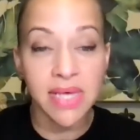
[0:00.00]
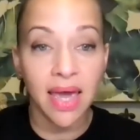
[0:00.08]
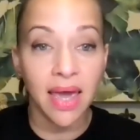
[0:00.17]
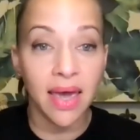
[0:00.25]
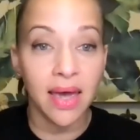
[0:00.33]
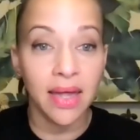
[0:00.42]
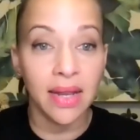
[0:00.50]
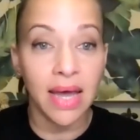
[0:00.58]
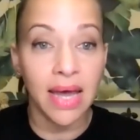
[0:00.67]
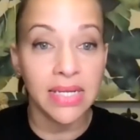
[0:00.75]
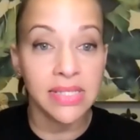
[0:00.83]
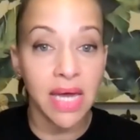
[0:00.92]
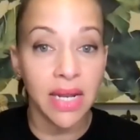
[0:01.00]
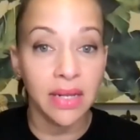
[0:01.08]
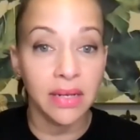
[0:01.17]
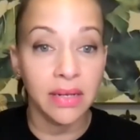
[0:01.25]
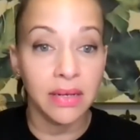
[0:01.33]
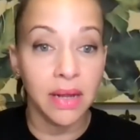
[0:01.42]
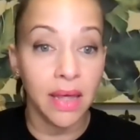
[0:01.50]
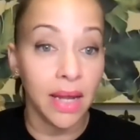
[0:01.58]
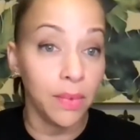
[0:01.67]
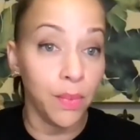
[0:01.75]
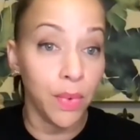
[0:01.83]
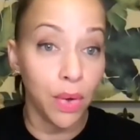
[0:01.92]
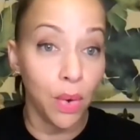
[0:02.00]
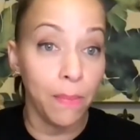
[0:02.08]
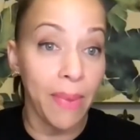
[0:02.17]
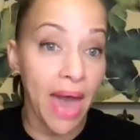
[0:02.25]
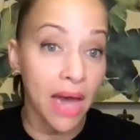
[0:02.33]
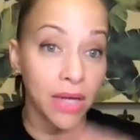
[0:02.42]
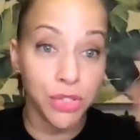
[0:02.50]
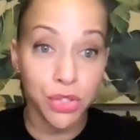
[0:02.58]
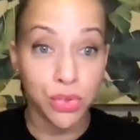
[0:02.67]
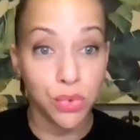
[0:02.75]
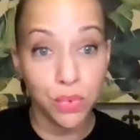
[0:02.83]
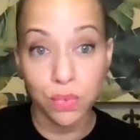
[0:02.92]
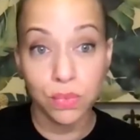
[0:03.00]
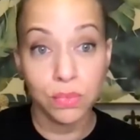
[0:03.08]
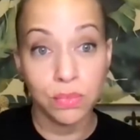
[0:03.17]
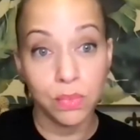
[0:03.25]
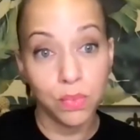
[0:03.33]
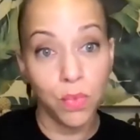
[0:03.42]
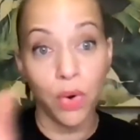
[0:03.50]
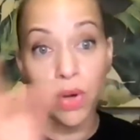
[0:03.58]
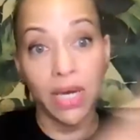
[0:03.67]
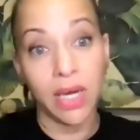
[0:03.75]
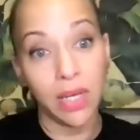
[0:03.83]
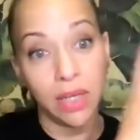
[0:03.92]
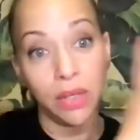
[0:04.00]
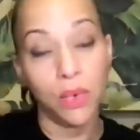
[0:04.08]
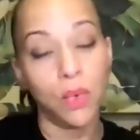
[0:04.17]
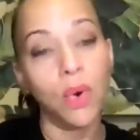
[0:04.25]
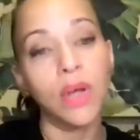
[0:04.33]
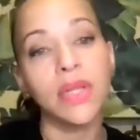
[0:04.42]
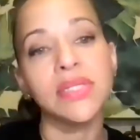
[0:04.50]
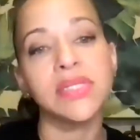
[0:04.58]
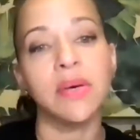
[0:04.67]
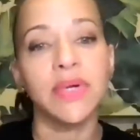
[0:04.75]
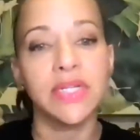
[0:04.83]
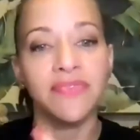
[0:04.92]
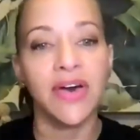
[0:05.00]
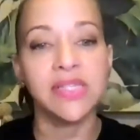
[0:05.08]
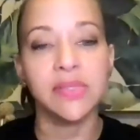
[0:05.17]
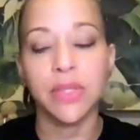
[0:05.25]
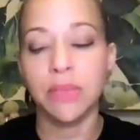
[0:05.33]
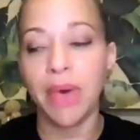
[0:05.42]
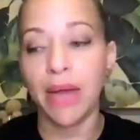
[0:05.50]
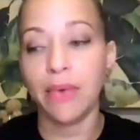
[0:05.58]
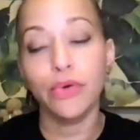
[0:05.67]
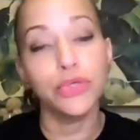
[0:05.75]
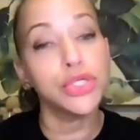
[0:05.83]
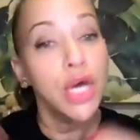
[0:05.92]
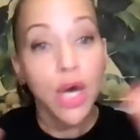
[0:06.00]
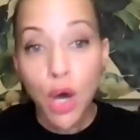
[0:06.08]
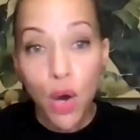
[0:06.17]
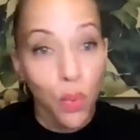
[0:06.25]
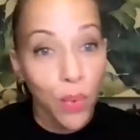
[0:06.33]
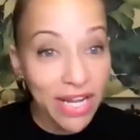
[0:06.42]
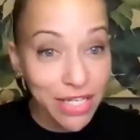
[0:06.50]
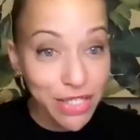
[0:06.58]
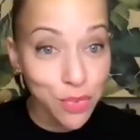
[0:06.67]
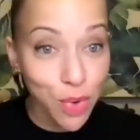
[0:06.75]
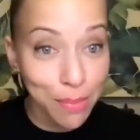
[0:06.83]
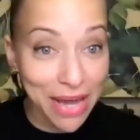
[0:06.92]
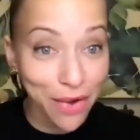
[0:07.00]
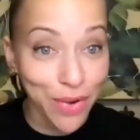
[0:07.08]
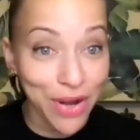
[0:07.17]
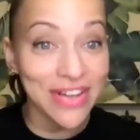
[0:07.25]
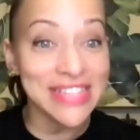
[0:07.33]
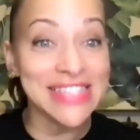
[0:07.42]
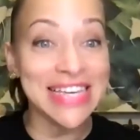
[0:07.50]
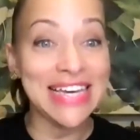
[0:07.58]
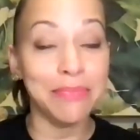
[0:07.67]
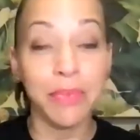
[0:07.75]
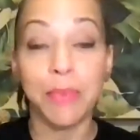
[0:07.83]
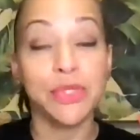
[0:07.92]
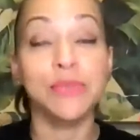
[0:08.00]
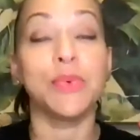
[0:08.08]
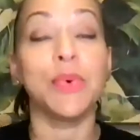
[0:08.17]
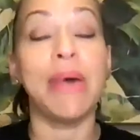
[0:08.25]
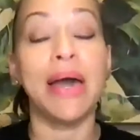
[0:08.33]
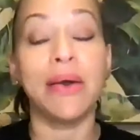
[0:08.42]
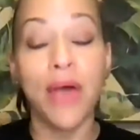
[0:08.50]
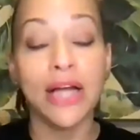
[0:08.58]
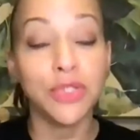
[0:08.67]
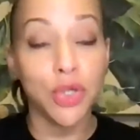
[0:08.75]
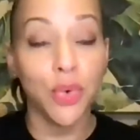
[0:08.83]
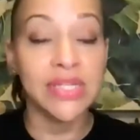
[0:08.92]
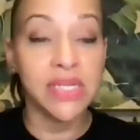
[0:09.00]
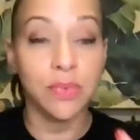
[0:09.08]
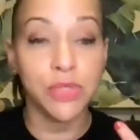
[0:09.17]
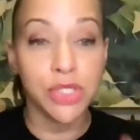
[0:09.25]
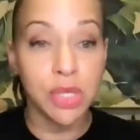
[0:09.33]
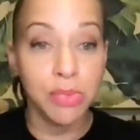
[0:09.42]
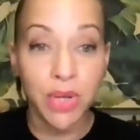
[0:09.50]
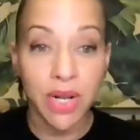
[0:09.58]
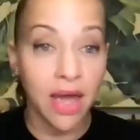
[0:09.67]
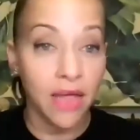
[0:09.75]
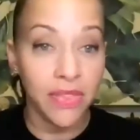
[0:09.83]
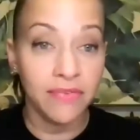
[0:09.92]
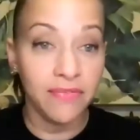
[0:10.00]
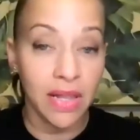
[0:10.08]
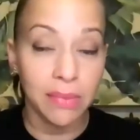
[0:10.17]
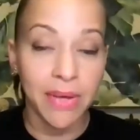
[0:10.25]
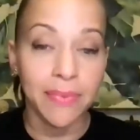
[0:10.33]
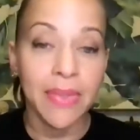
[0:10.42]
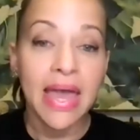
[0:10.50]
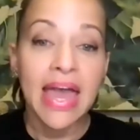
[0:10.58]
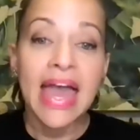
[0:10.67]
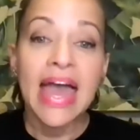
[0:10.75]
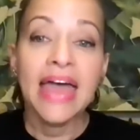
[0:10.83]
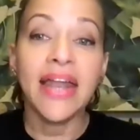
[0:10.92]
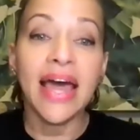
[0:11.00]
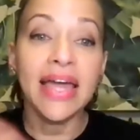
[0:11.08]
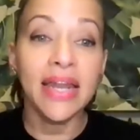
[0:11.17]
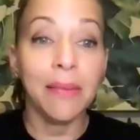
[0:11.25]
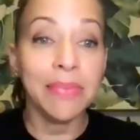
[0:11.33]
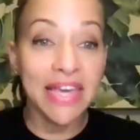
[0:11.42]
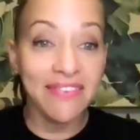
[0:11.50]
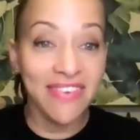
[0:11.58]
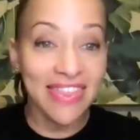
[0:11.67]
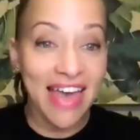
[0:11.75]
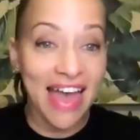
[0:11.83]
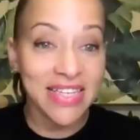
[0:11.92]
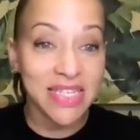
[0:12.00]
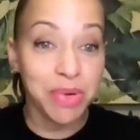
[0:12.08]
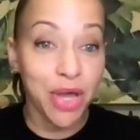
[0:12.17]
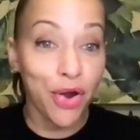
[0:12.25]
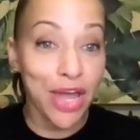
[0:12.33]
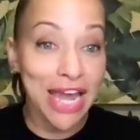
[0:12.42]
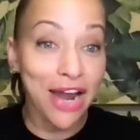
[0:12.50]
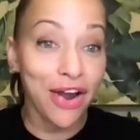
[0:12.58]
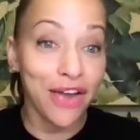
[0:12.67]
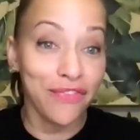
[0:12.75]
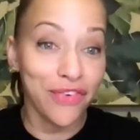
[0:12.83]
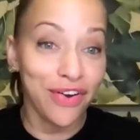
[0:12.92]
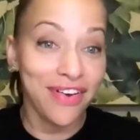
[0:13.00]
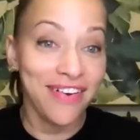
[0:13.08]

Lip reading: And I decided I didn't want to go back to working in New Orleans. I wanted to find something in Baton Rouge. Went into what my career is in, what my graduate degree is in, which is community health and development. Then I ended up leaving that to be her caregiver.